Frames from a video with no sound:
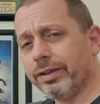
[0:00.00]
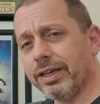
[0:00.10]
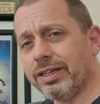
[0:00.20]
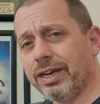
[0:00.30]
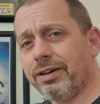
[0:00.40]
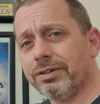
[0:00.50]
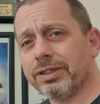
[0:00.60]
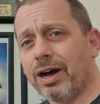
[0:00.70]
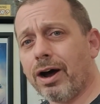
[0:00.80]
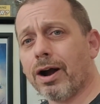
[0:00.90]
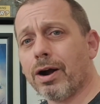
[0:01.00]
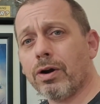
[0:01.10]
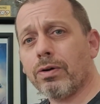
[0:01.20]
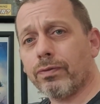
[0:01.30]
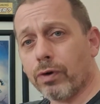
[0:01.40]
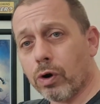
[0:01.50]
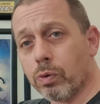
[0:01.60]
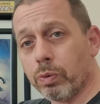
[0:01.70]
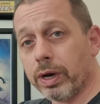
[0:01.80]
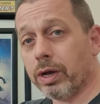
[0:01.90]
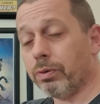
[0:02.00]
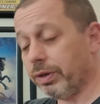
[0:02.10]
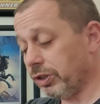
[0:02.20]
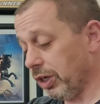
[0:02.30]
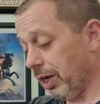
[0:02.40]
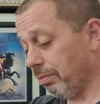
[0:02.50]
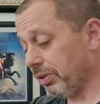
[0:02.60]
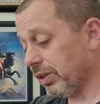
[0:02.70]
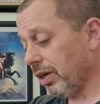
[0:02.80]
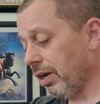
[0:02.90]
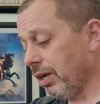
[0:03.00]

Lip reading: The deals are for real with James.